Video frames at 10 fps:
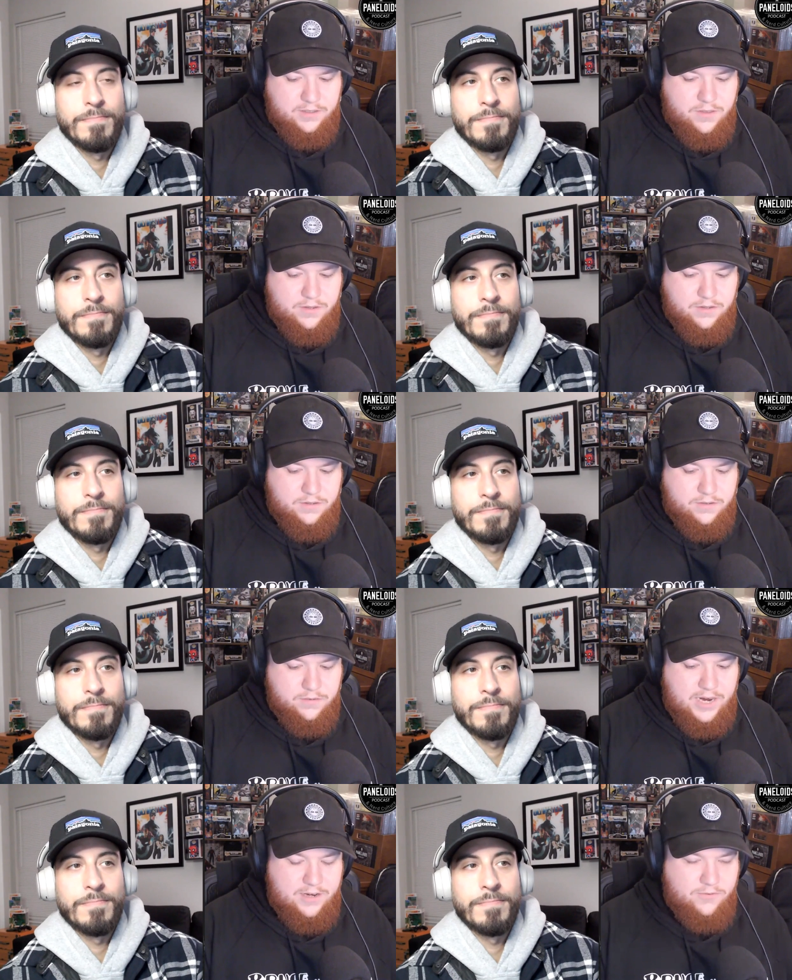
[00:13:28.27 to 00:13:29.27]
Speaker 1: The
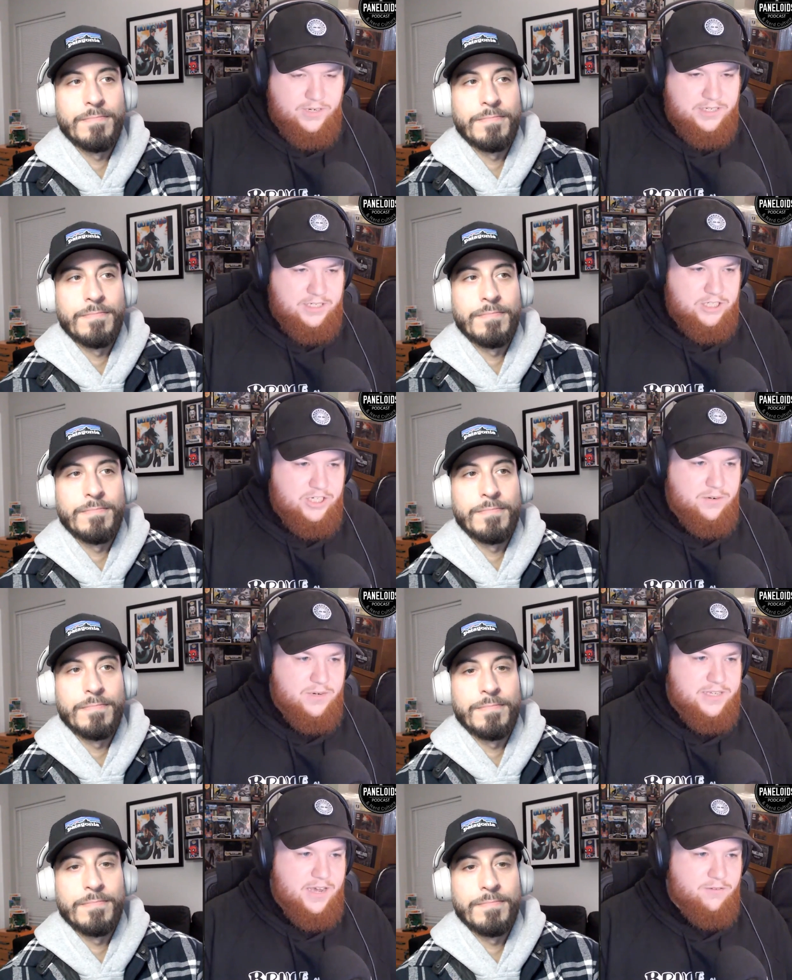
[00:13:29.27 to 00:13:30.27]
kind of reason shit
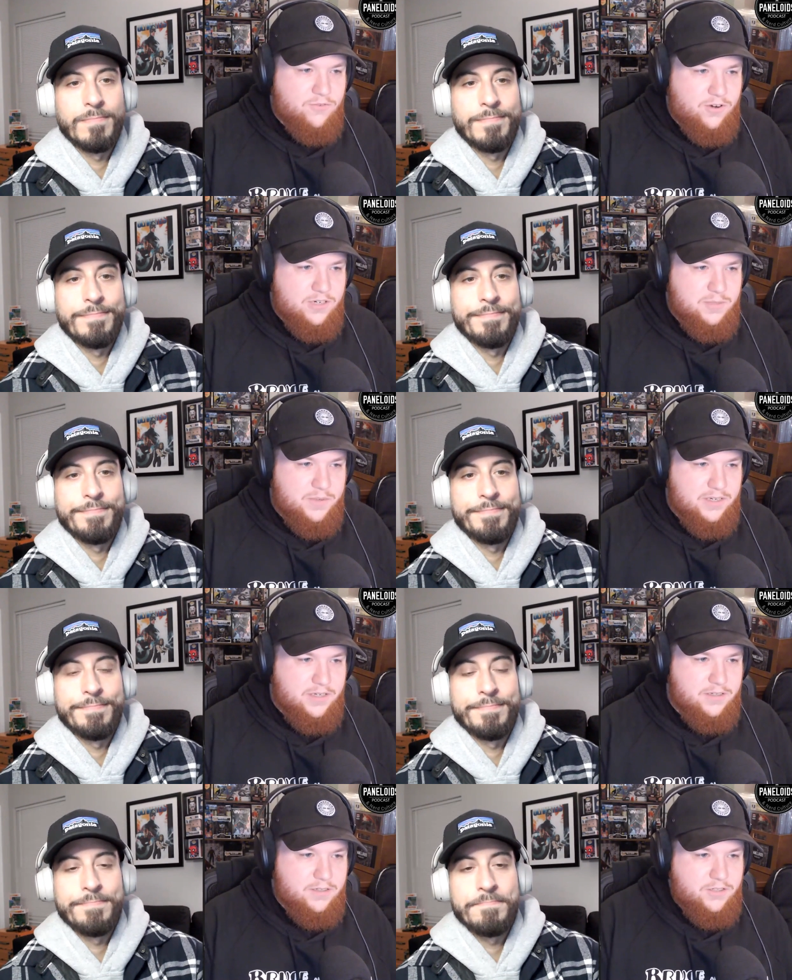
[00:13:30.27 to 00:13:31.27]
went down wrong is
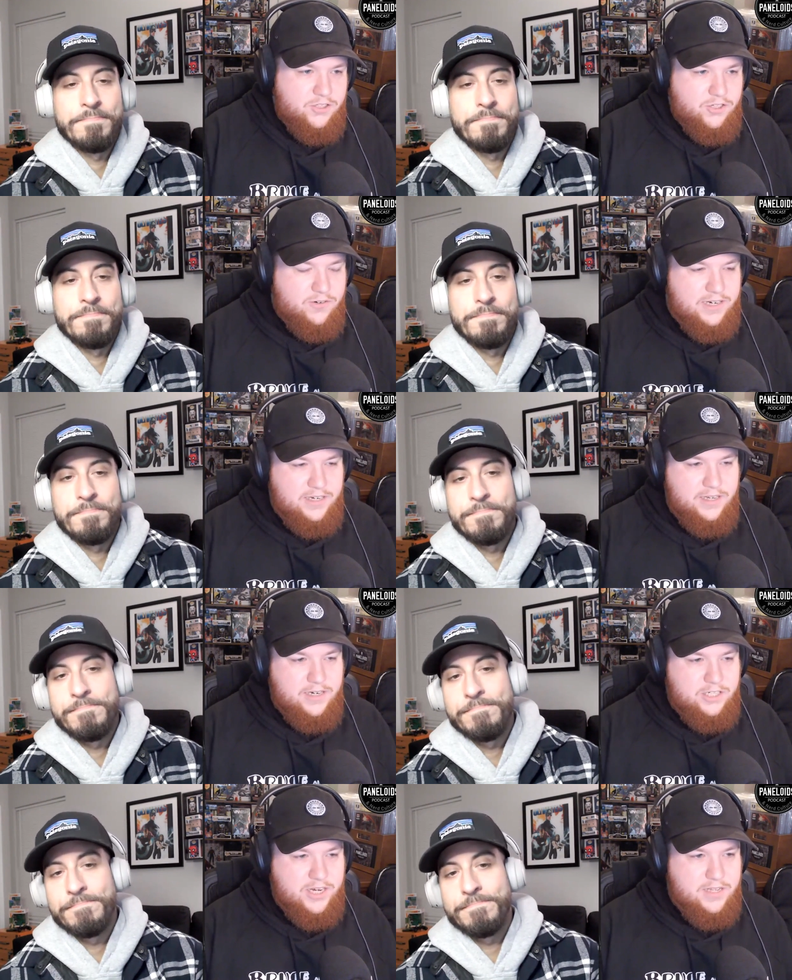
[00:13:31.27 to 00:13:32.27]
because Shuri didn't get
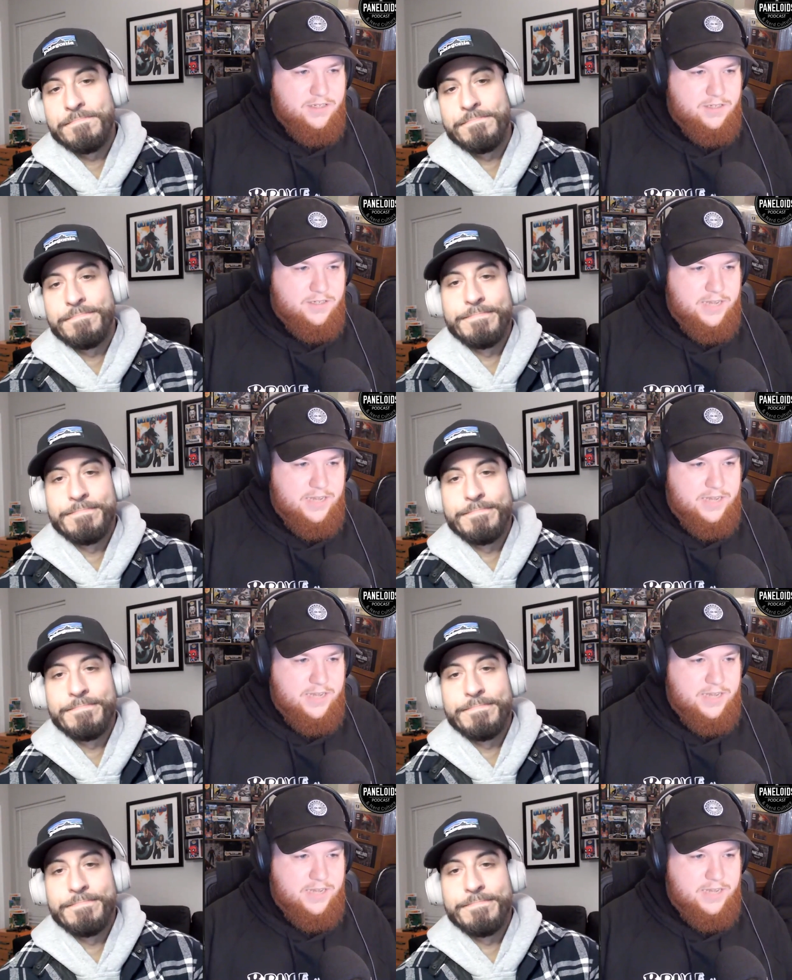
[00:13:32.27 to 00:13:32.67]
a chance to